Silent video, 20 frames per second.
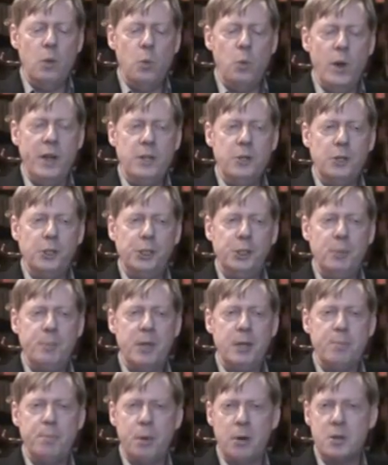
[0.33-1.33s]
when you're
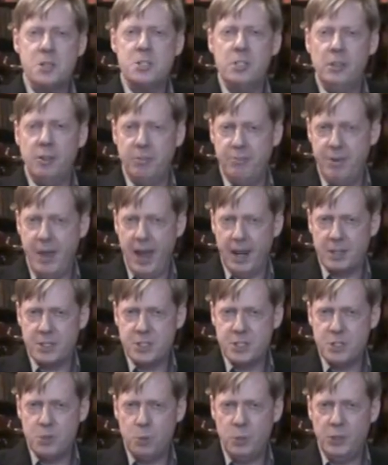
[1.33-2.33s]
shipping personal
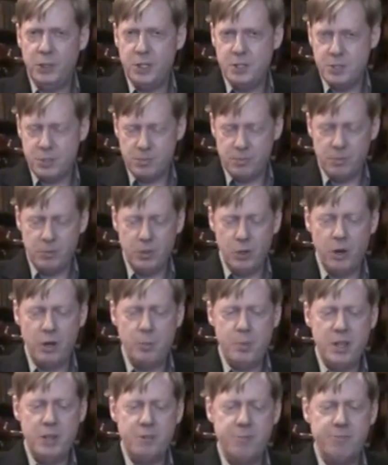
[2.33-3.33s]
effects, which is going
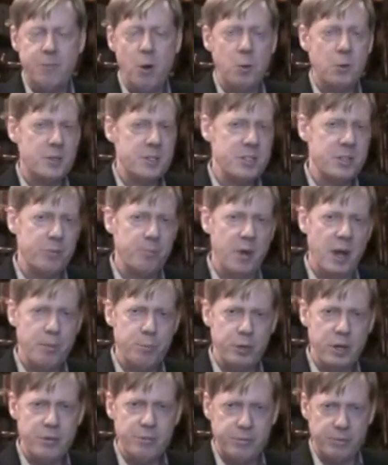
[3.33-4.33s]
to be the focus of my
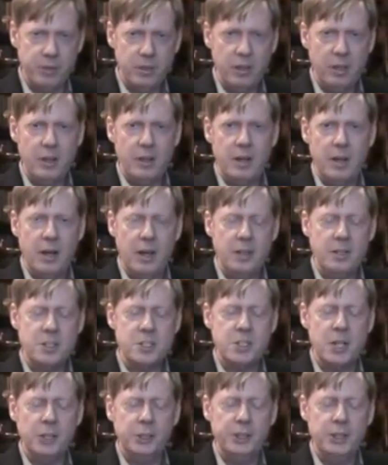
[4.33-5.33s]
brief
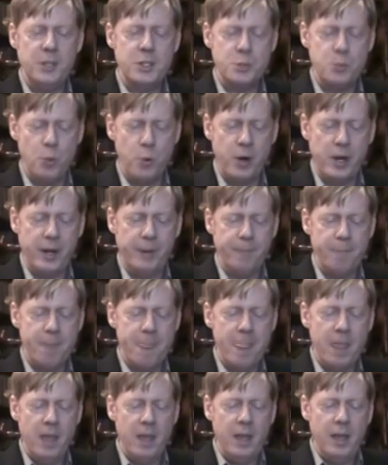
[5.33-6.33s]
discussion this morning,
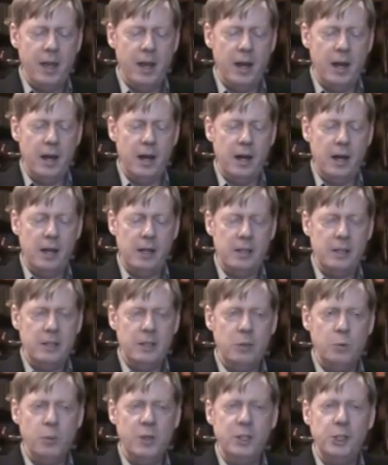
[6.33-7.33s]

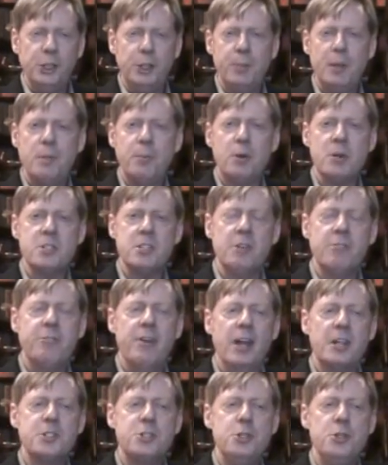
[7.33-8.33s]
when you're shipping personal
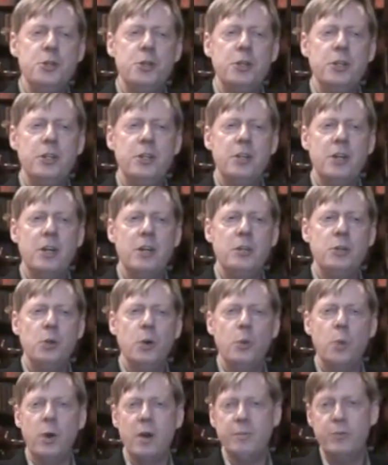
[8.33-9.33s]
effects, you could
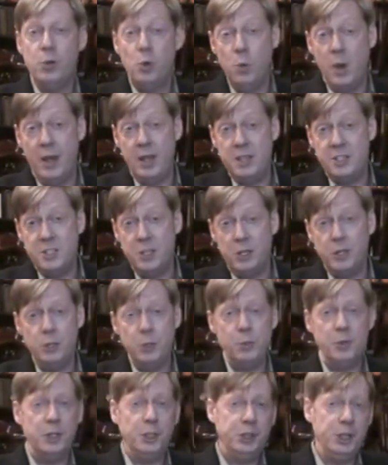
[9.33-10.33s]
do it one of two ways. You can do
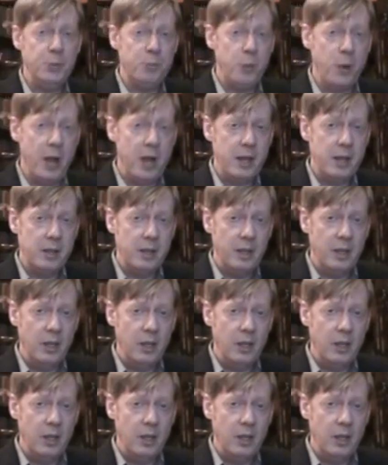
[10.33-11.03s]
it the cheap way,